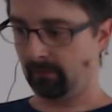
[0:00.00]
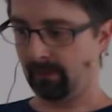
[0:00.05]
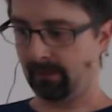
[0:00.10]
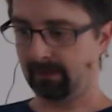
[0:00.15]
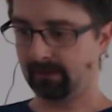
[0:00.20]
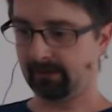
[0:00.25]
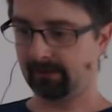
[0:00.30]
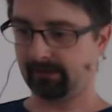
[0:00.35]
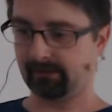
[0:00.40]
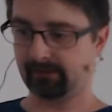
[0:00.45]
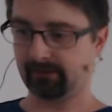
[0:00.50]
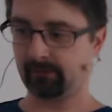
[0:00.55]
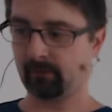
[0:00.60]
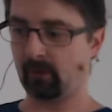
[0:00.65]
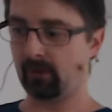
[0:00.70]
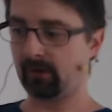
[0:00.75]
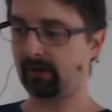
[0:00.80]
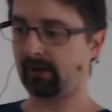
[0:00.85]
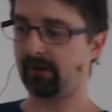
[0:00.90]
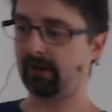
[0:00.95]
While this is
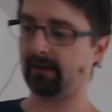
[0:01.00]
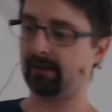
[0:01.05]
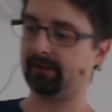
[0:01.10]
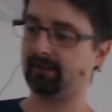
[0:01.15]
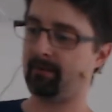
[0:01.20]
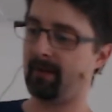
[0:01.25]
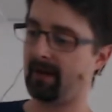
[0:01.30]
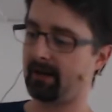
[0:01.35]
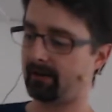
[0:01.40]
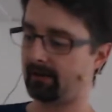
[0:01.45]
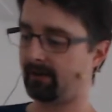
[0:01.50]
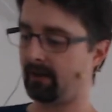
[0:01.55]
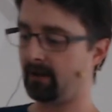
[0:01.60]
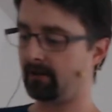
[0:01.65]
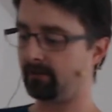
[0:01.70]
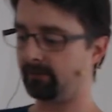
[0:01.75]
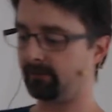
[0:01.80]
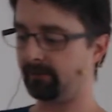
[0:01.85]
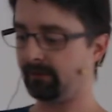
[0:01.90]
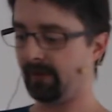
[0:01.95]
working in the
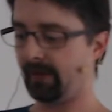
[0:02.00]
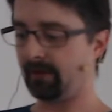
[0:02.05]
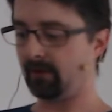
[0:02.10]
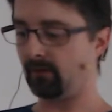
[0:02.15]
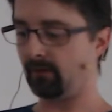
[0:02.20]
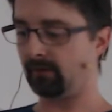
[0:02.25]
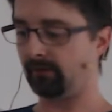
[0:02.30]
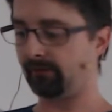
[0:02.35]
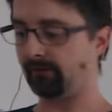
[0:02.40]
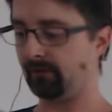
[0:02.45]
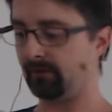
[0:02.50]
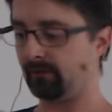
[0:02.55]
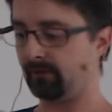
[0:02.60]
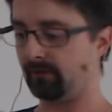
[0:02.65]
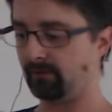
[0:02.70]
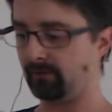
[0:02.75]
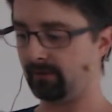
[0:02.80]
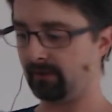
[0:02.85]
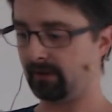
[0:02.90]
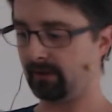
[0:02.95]
background, I
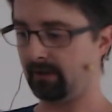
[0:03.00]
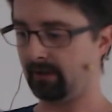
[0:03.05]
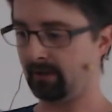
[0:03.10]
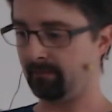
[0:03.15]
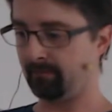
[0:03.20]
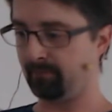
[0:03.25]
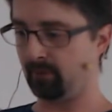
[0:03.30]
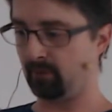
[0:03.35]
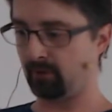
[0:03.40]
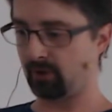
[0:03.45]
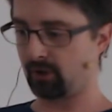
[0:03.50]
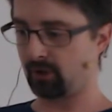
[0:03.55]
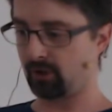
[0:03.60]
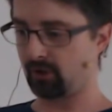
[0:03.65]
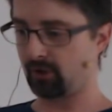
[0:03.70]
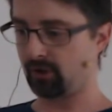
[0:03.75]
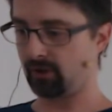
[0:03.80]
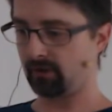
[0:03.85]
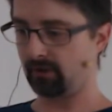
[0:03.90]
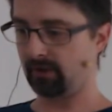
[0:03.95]
also
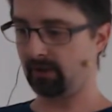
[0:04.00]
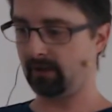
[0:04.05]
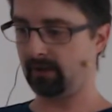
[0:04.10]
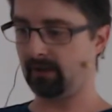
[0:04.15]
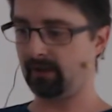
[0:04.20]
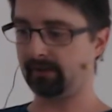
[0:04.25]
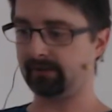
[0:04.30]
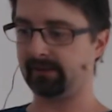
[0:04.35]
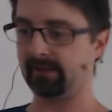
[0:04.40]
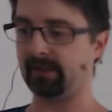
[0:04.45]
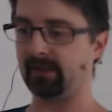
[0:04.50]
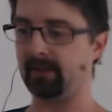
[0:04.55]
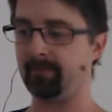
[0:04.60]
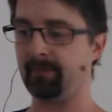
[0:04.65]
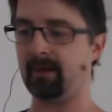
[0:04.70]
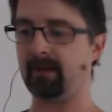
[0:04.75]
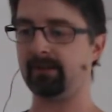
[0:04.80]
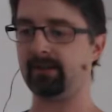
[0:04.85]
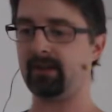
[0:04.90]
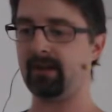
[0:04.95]
push the
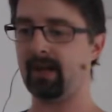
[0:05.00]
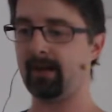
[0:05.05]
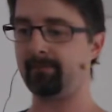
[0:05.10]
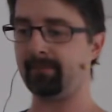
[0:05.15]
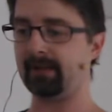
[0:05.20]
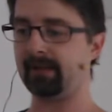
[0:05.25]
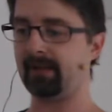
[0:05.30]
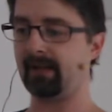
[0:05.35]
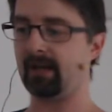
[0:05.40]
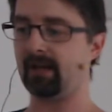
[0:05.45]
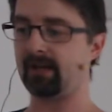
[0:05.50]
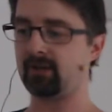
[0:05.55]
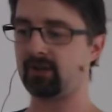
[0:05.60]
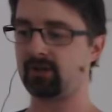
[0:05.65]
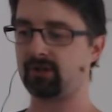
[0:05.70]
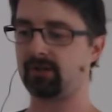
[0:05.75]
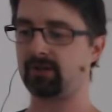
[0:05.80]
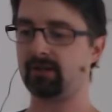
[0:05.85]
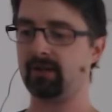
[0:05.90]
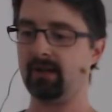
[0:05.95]
Kibana
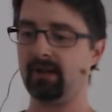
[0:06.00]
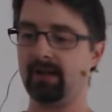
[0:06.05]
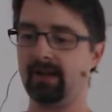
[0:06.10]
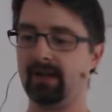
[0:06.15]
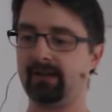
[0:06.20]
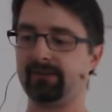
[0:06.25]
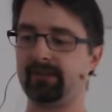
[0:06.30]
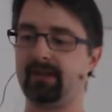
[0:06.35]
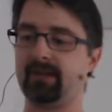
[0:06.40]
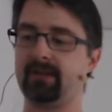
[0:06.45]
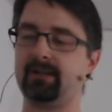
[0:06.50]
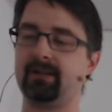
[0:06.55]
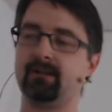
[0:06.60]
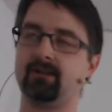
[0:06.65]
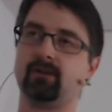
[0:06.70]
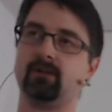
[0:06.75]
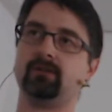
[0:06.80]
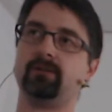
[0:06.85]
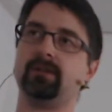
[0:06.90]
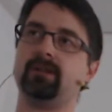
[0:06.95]
application. As I
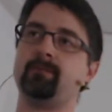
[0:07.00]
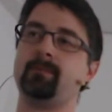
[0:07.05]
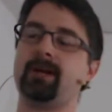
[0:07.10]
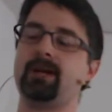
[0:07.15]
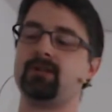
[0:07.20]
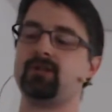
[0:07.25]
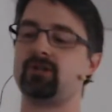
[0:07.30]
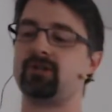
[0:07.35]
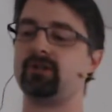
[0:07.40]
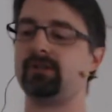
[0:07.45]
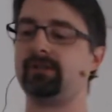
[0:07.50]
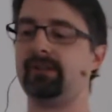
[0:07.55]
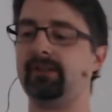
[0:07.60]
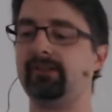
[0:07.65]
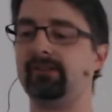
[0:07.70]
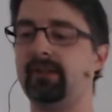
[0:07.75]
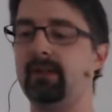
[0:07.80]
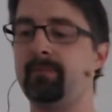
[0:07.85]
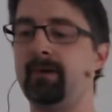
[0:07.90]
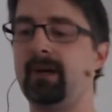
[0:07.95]
already mentioned,
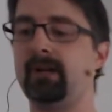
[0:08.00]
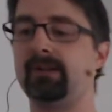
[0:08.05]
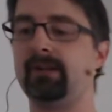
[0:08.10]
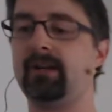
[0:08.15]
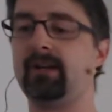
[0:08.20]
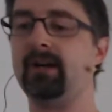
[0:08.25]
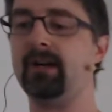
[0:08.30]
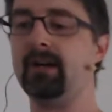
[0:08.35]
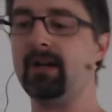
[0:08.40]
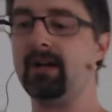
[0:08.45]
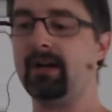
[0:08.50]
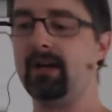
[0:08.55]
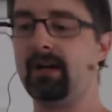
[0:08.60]
this Kibana